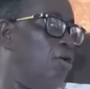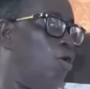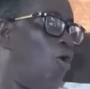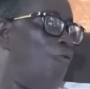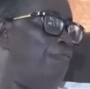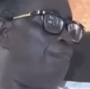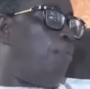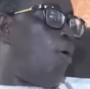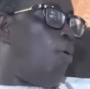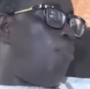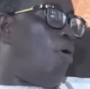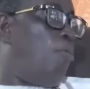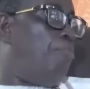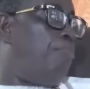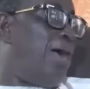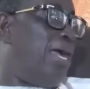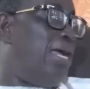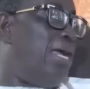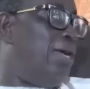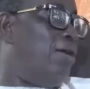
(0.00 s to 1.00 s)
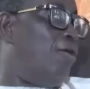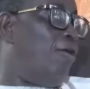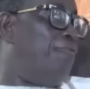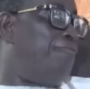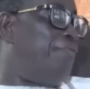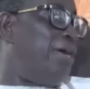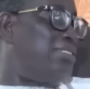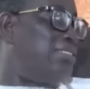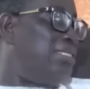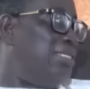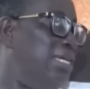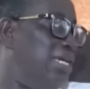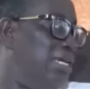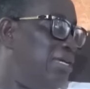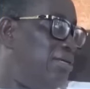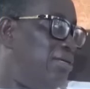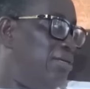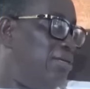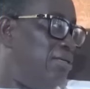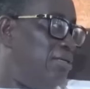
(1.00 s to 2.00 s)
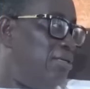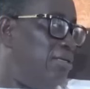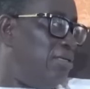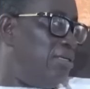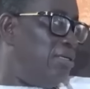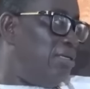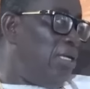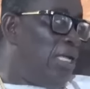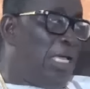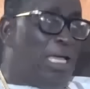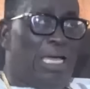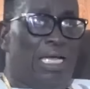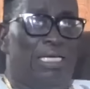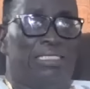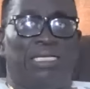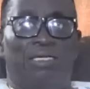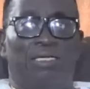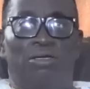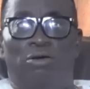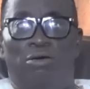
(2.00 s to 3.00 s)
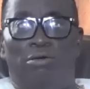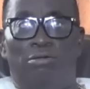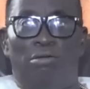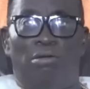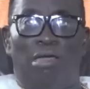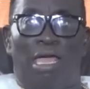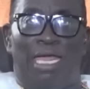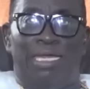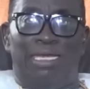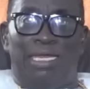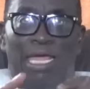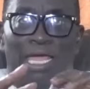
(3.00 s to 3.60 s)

On more pie, on fast year. And you know, and